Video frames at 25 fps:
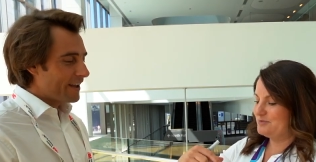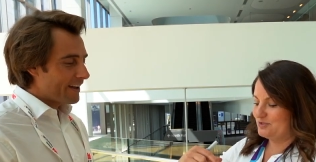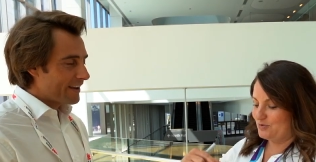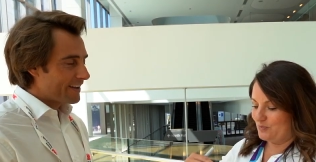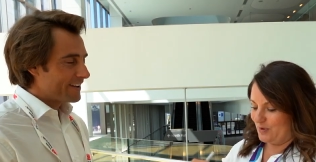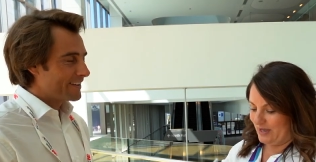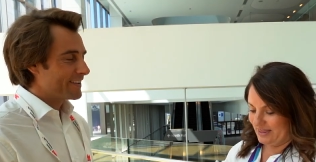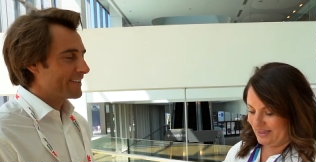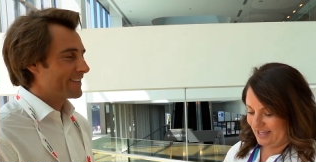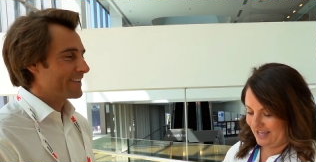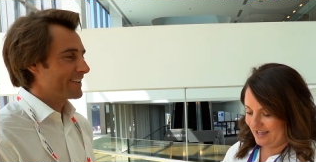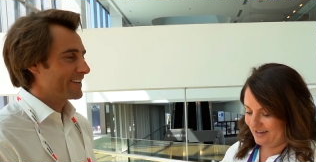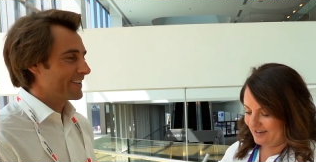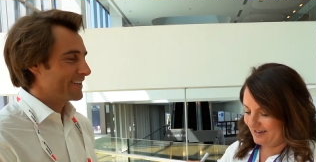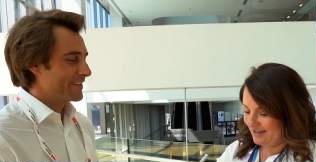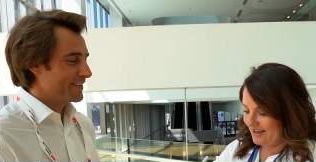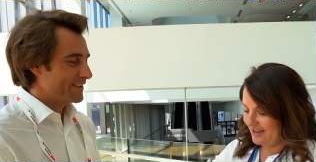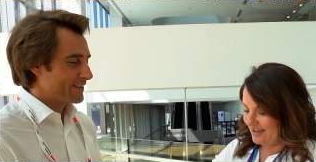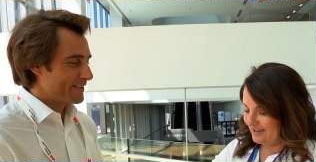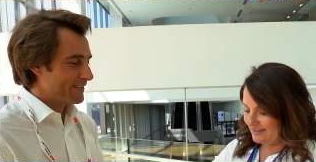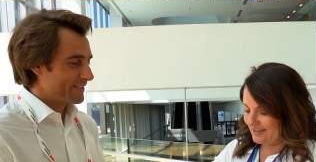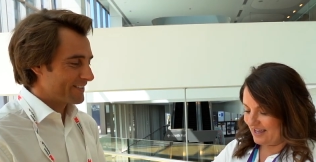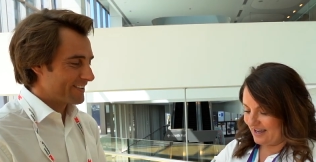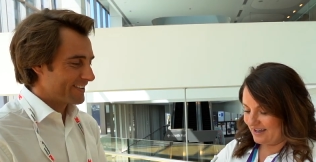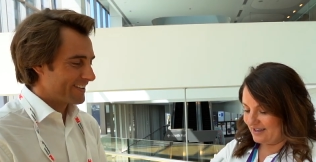Speaker 1: comes with it
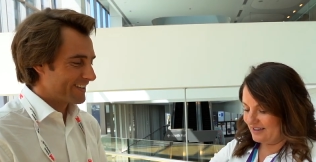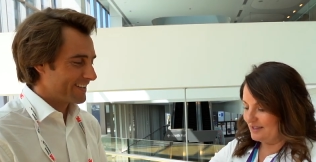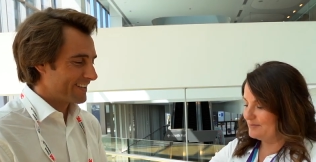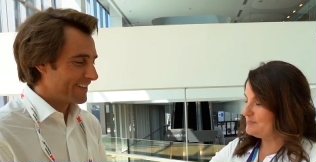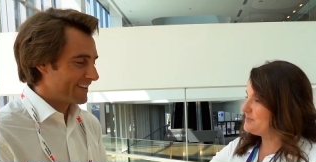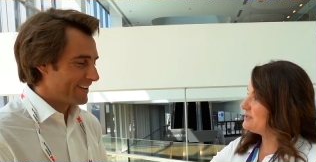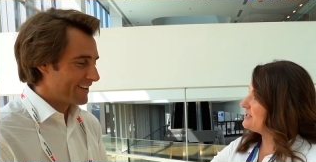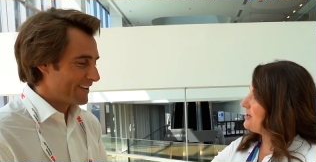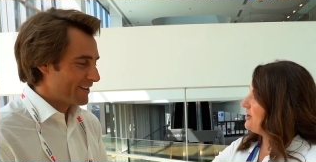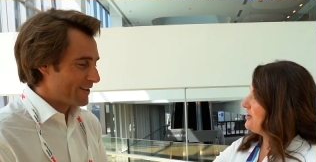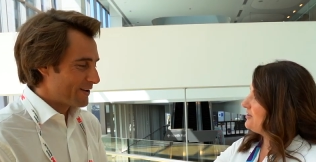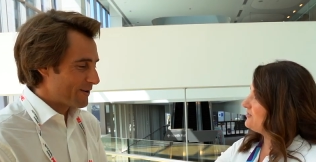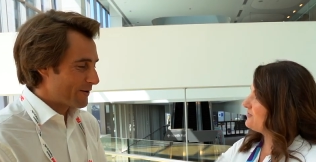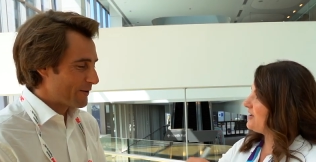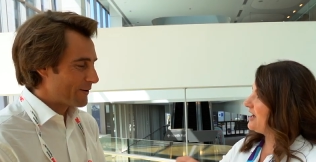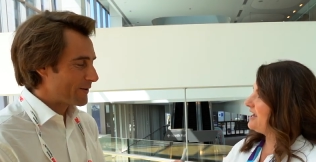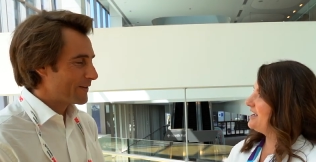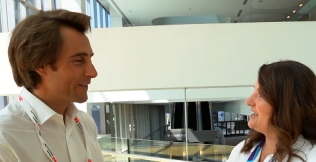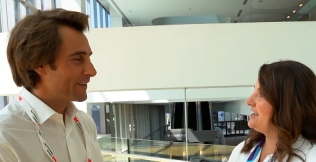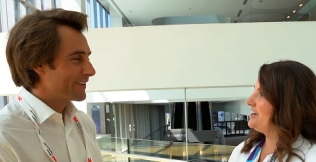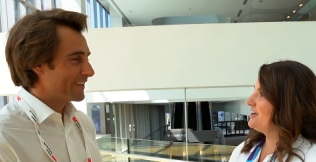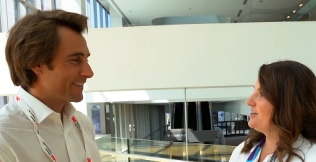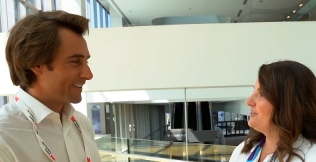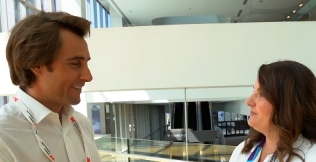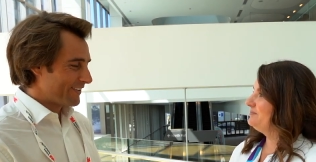that clips on
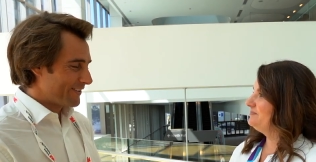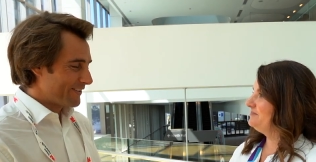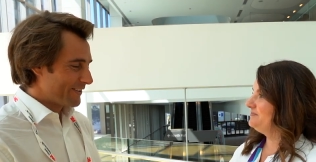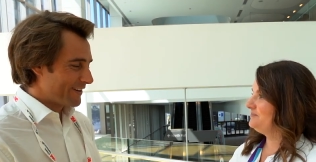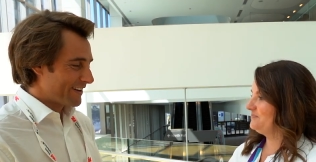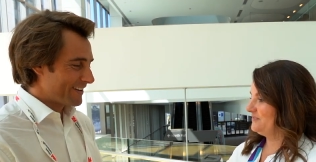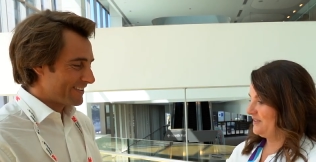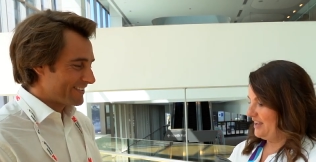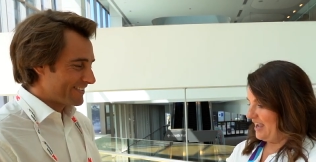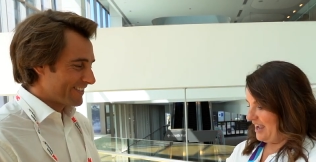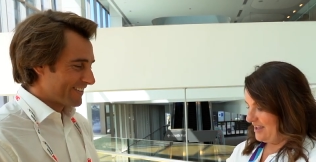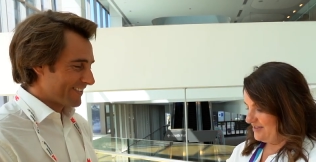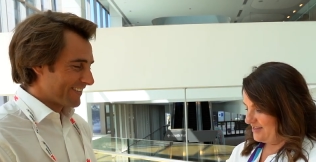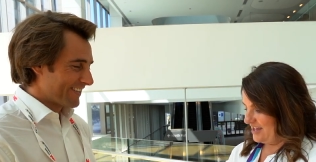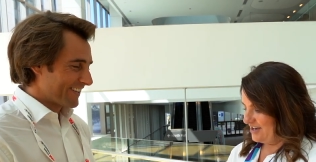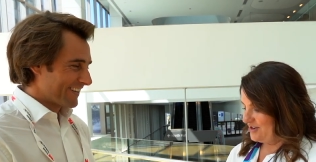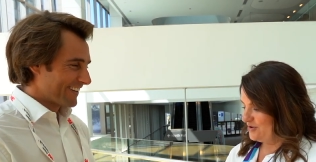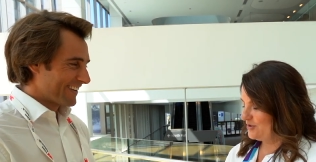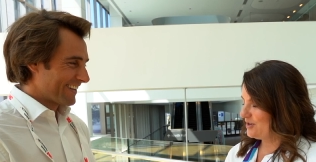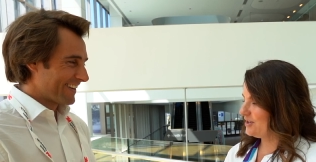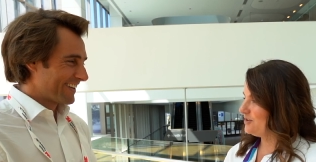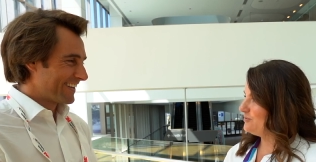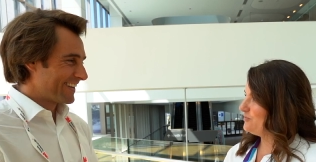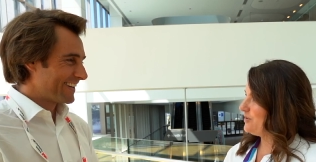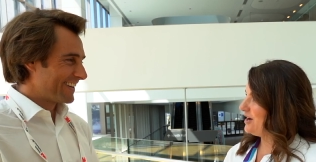right here. Good insert. And then
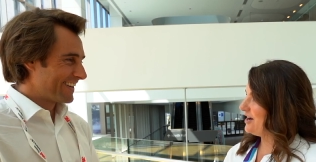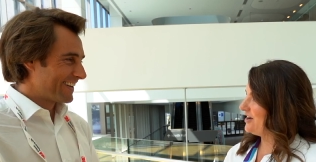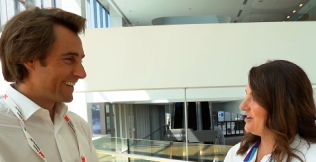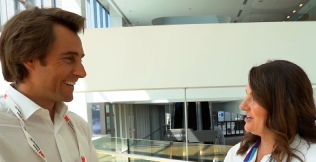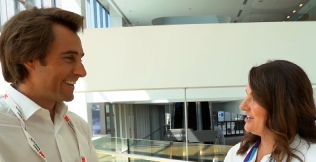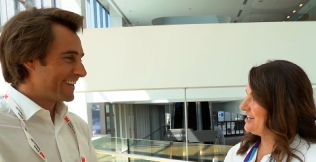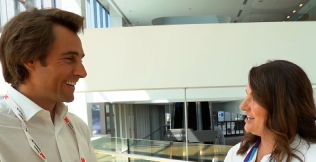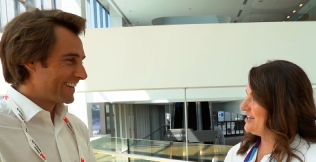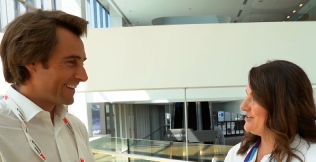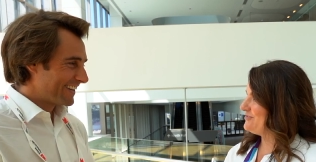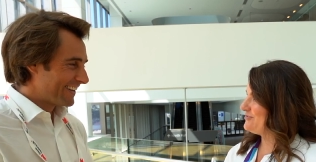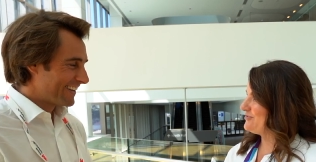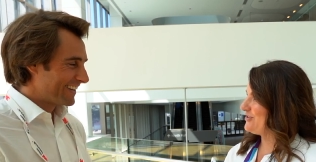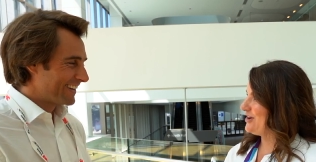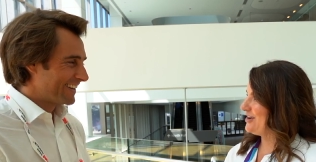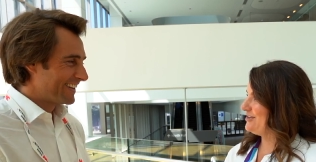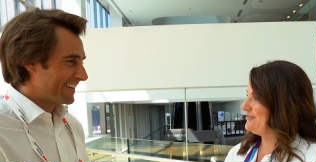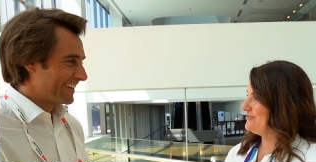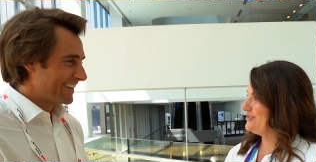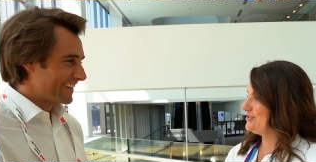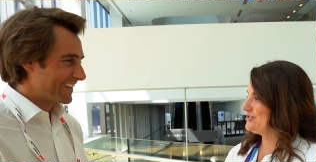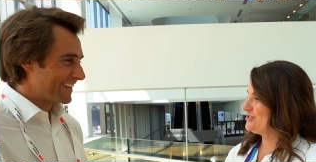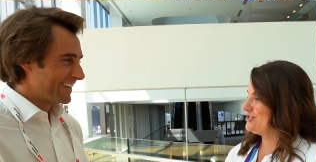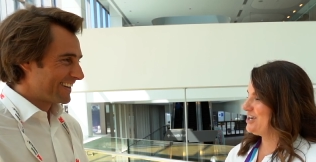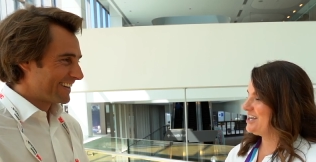you can wear it in
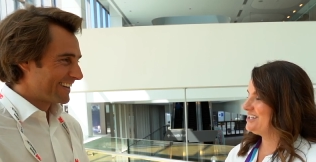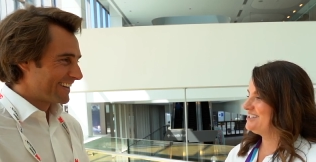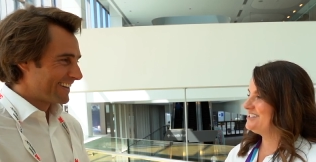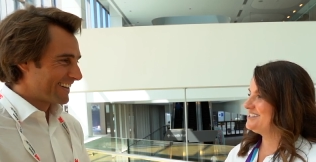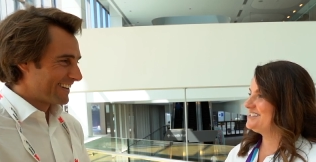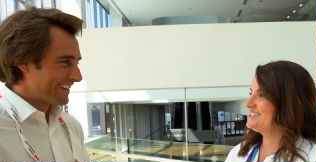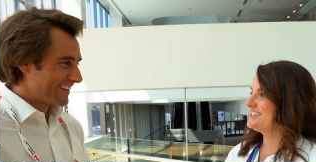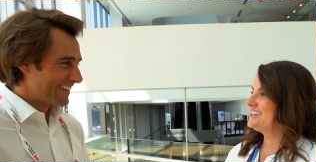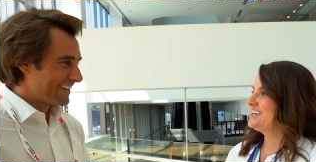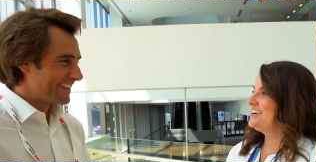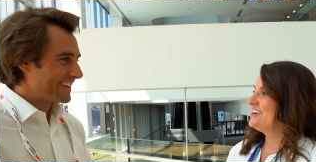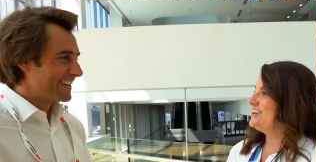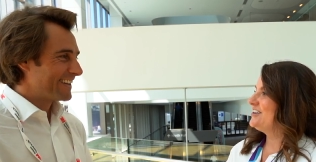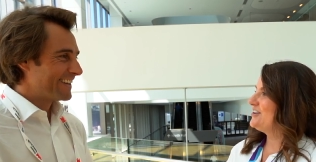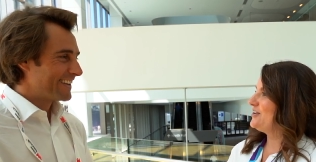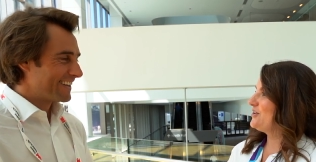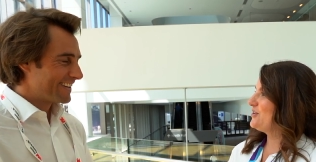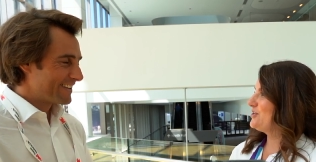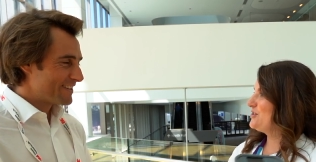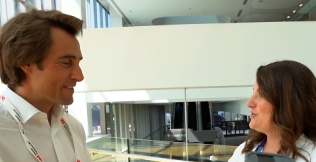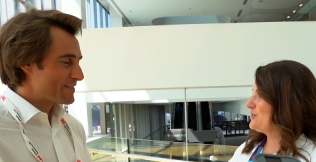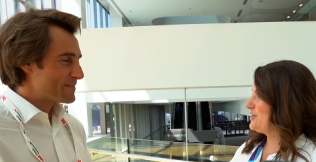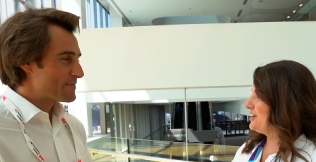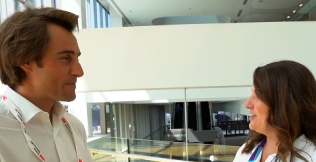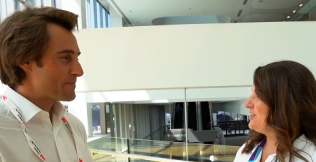front of your chest
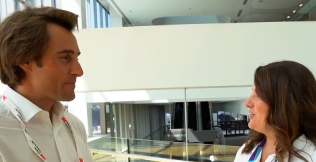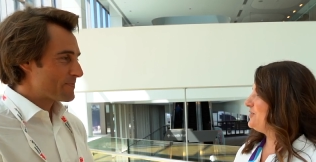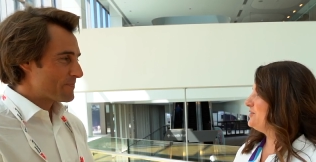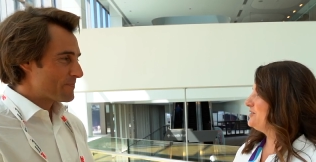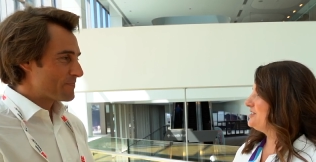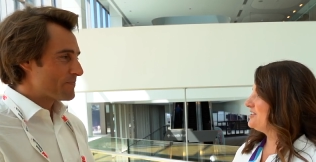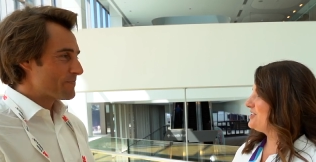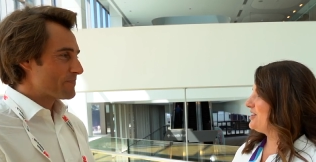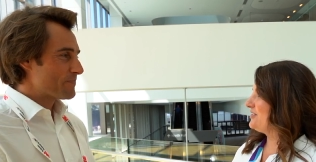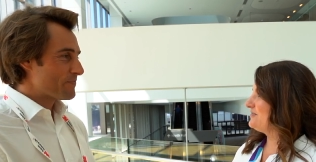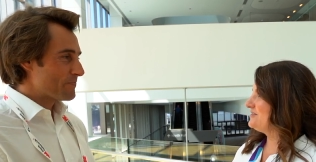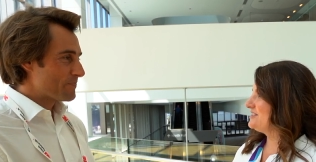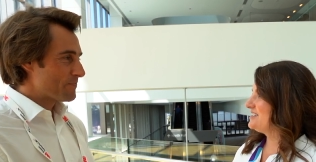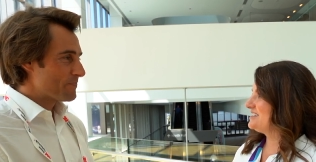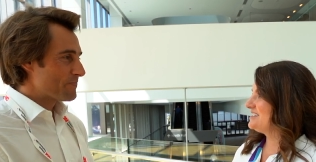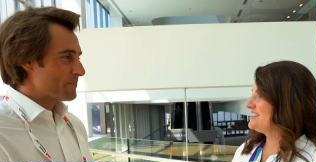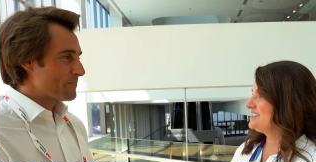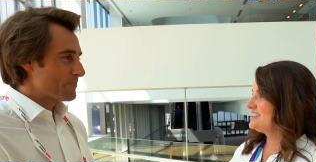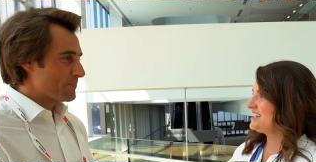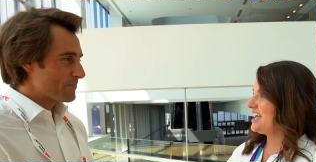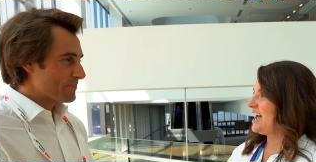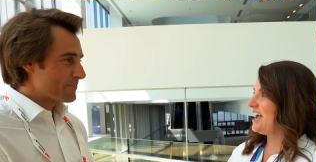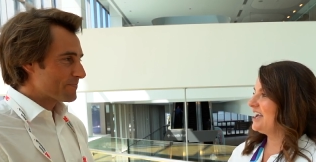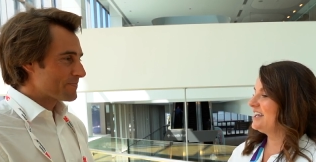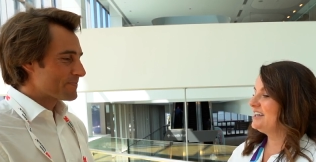or you can hold it off to the
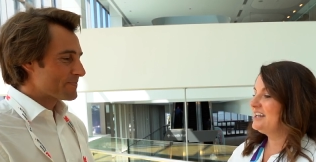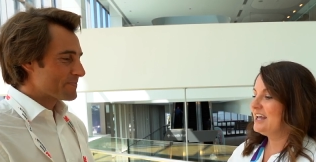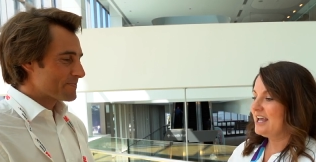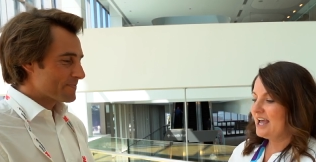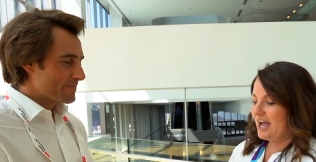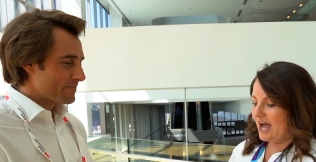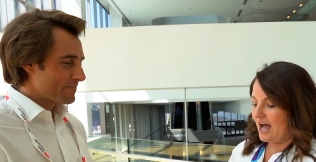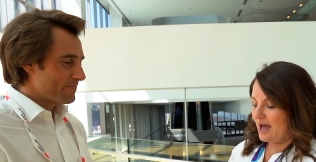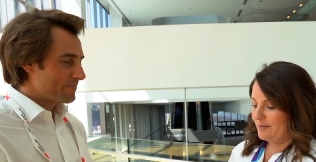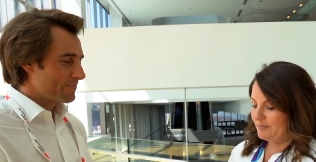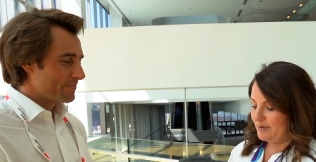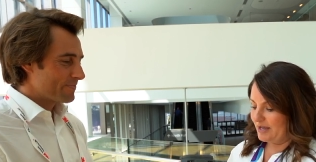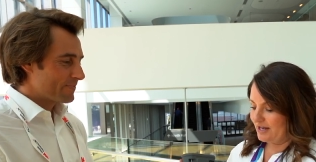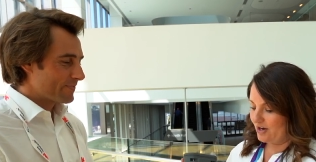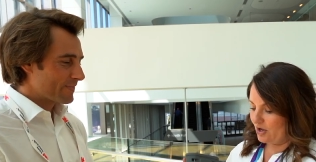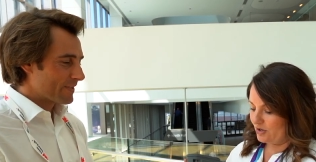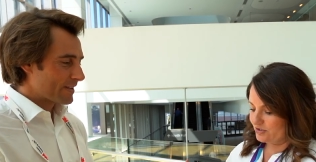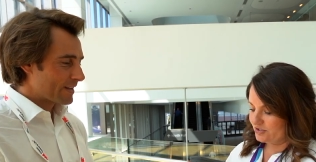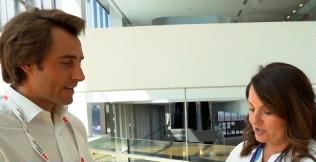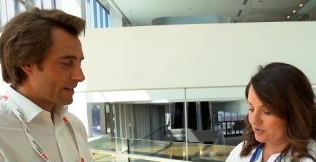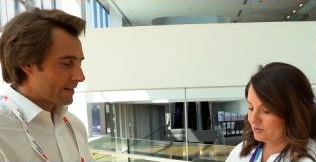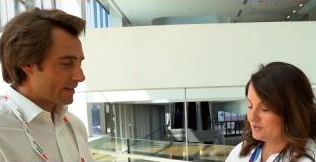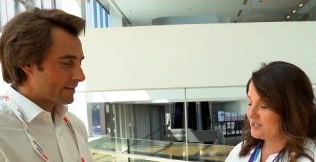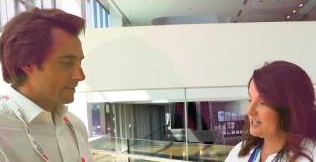side. Um, it also